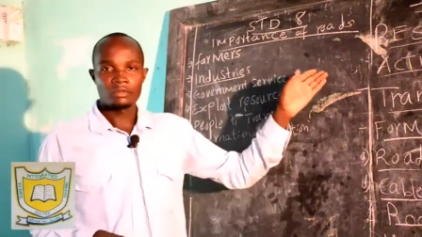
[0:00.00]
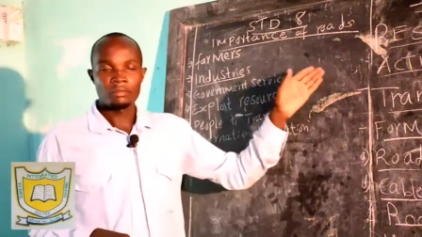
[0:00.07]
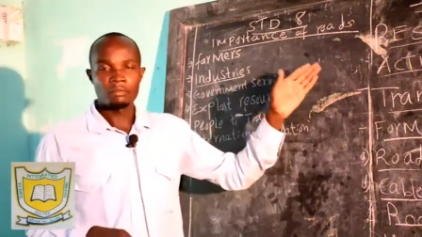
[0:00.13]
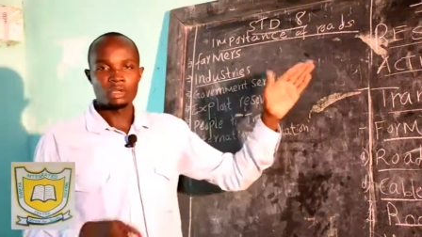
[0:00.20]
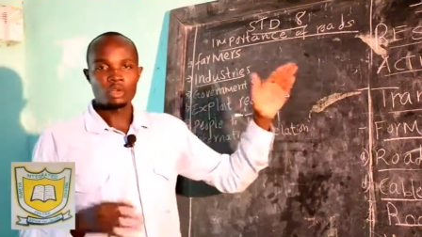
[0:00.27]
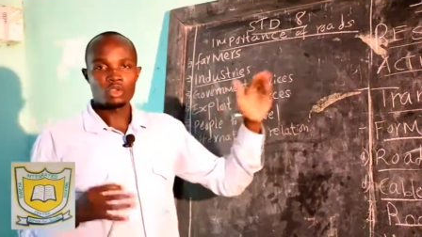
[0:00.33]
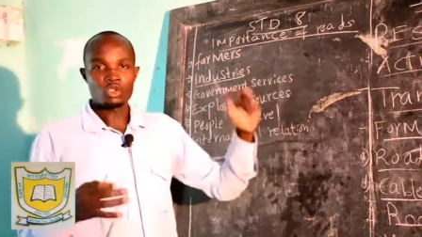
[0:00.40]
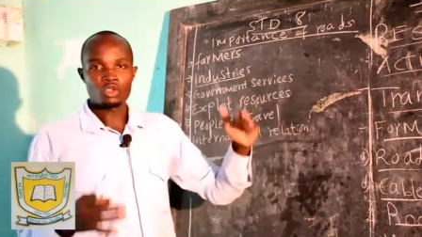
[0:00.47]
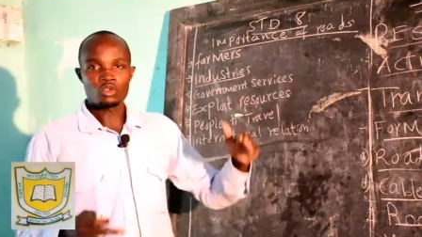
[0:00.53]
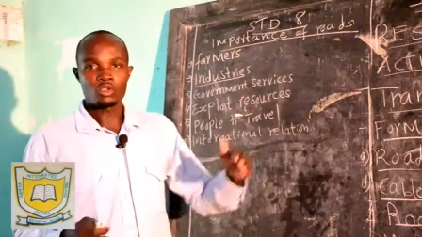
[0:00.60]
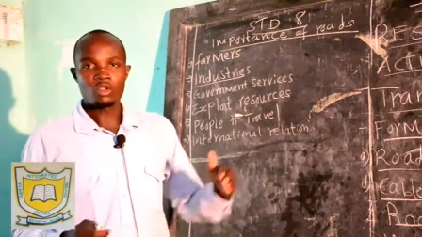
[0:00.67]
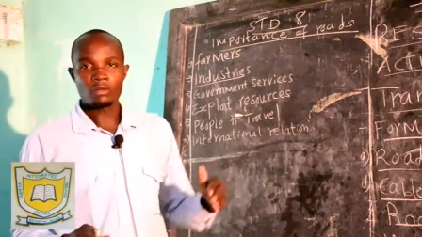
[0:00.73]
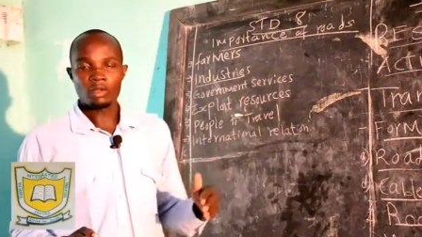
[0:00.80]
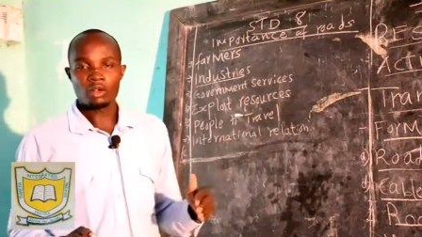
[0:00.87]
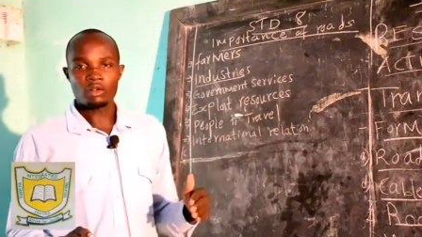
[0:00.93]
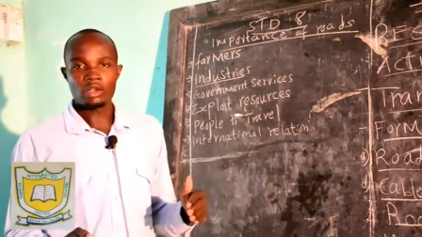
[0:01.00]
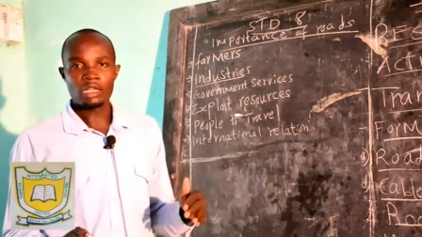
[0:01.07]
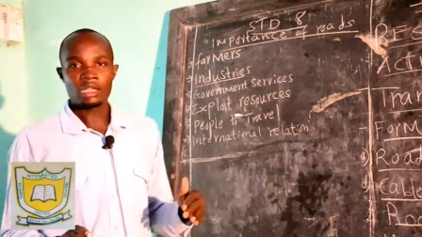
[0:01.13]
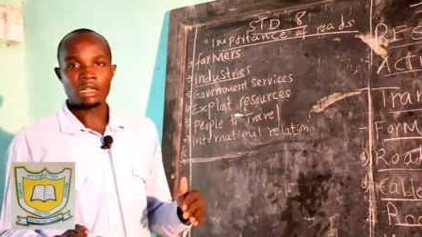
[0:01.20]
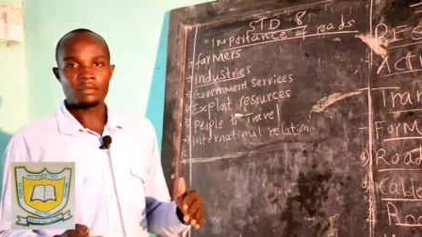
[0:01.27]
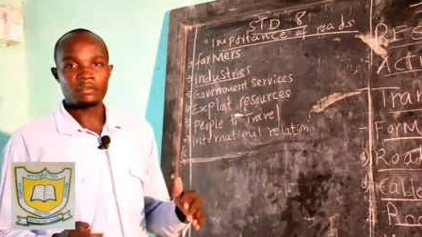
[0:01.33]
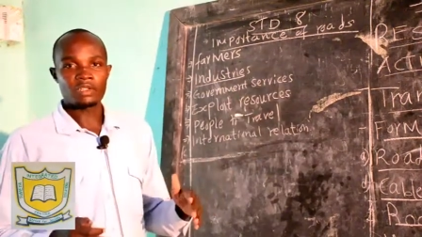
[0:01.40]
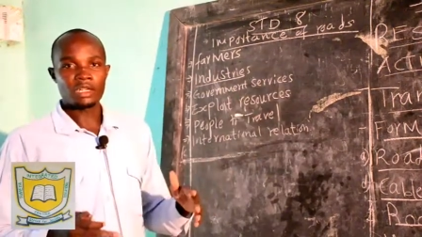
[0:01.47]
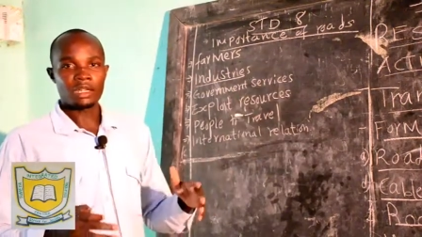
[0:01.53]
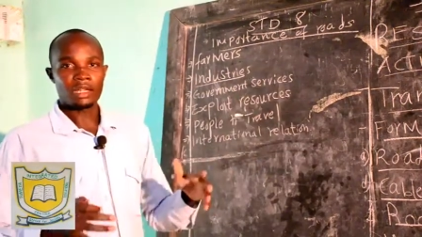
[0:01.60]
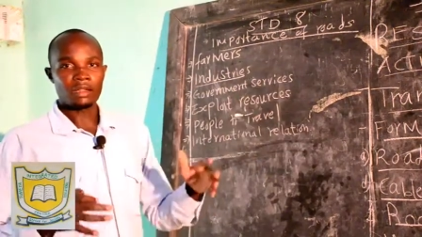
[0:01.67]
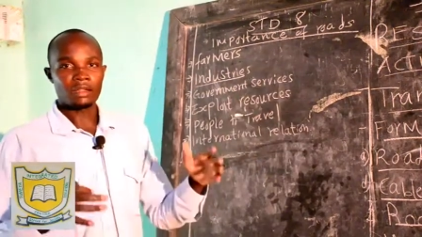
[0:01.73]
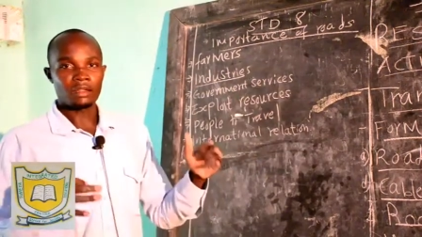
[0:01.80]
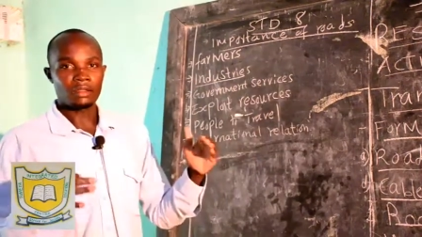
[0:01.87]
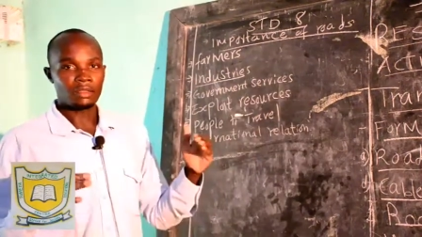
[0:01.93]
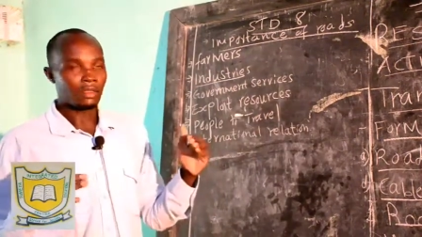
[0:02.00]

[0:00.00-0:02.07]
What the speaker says: Because we know very well after